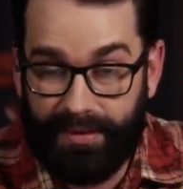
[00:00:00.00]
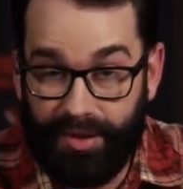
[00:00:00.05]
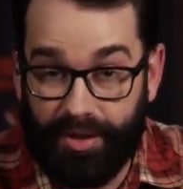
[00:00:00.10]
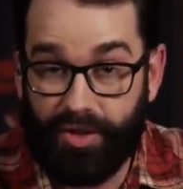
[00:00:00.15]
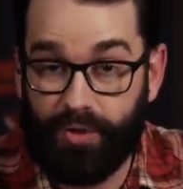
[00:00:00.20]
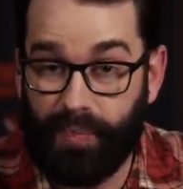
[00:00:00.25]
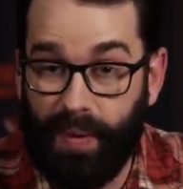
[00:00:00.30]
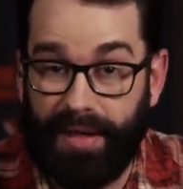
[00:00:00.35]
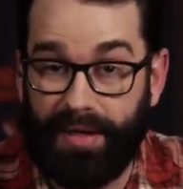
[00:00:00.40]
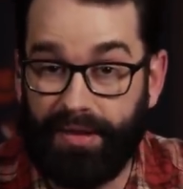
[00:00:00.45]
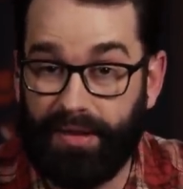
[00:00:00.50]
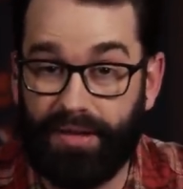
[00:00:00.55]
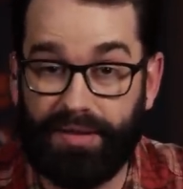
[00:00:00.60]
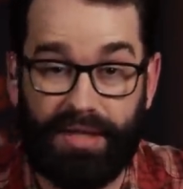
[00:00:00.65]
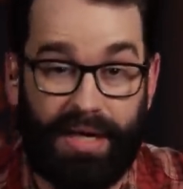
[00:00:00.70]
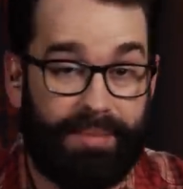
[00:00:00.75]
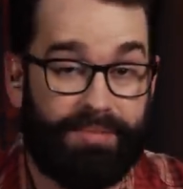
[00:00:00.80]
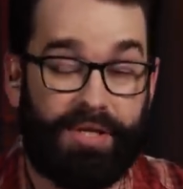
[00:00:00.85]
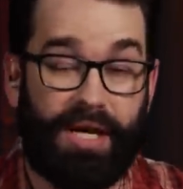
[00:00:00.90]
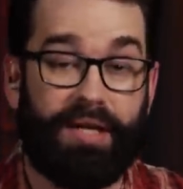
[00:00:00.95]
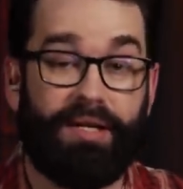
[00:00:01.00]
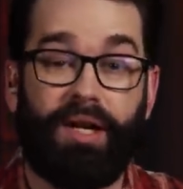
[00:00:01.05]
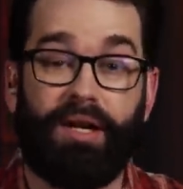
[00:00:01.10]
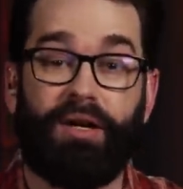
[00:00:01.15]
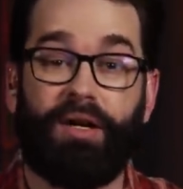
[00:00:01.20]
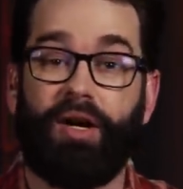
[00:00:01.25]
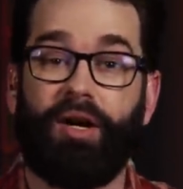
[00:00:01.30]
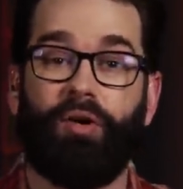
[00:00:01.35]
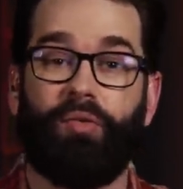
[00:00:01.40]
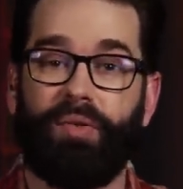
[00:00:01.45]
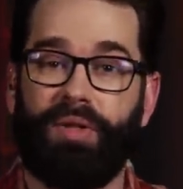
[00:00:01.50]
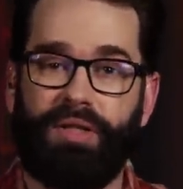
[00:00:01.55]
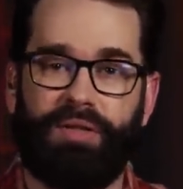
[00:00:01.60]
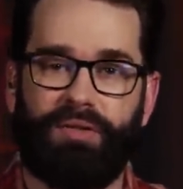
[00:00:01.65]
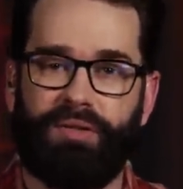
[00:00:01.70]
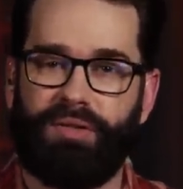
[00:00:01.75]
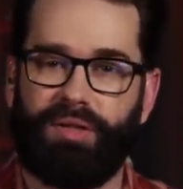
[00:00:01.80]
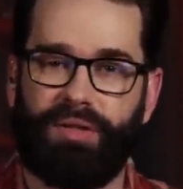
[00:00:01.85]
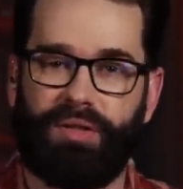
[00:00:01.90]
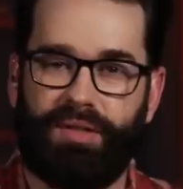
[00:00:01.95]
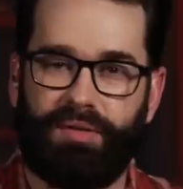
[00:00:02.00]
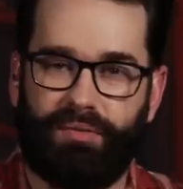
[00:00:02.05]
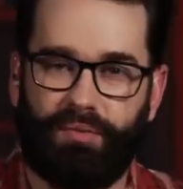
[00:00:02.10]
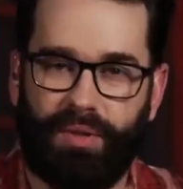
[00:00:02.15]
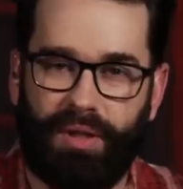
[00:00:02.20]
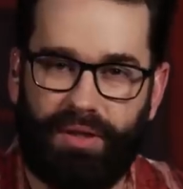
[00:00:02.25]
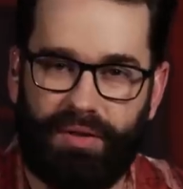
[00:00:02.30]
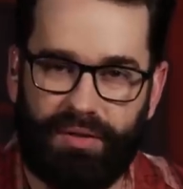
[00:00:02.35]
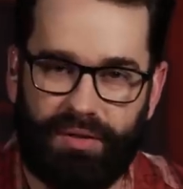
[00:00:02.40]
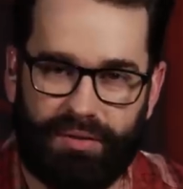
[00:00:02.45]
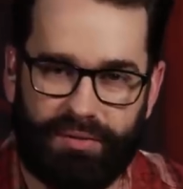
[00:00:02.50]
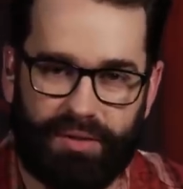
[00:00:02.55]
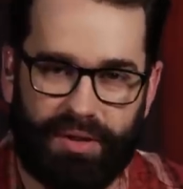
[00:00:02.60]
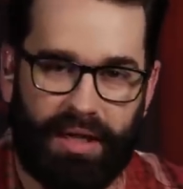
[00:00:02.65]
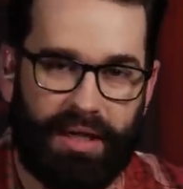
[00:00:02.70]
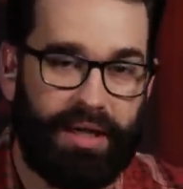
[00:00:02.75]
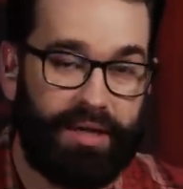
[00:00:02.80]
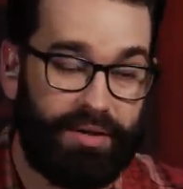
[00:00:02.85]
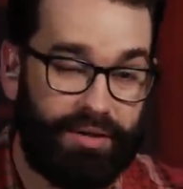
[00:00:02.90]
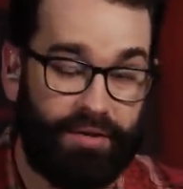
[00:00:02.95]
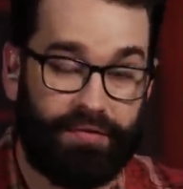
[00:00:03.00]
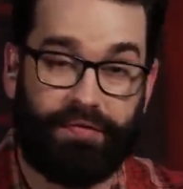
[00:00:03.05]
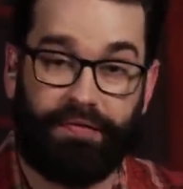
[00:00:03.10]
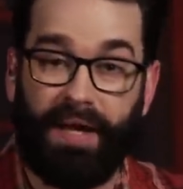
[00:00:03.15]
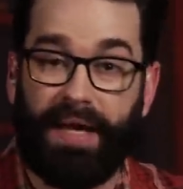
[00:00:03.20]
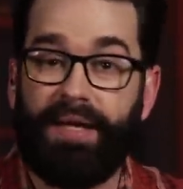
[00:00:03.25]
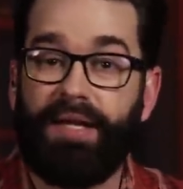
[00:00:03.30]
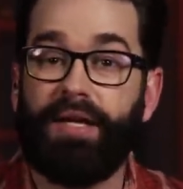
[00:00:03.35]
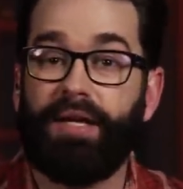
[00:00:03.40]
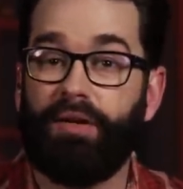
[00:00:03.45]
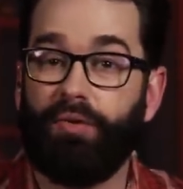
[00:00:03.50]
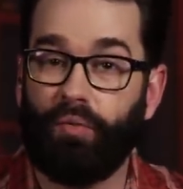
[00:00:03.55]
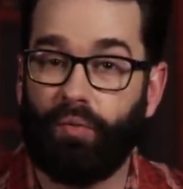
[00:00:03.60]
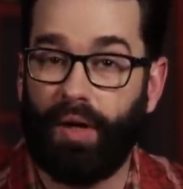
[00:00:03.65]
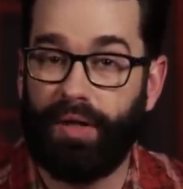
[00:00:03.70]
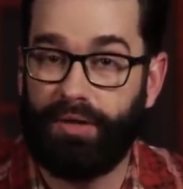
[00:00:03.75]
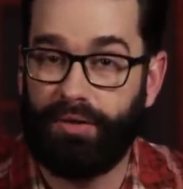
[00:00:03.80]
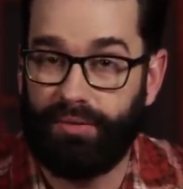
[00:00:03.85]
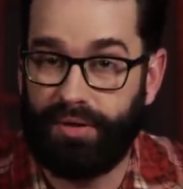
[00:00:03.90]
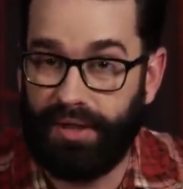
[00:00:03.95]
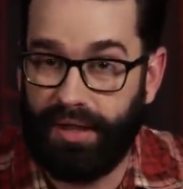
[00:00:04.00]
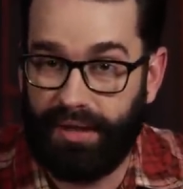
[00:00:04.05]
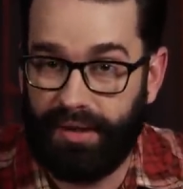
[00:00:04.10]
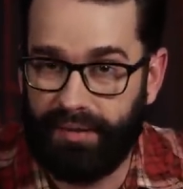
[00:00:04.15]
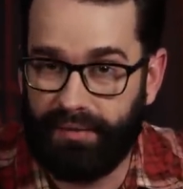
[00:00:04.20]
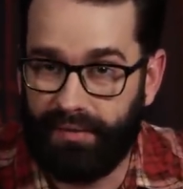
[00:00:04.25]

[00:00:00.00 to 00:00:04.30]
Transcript: They're spending their time saying, no, no, no, defending what you did.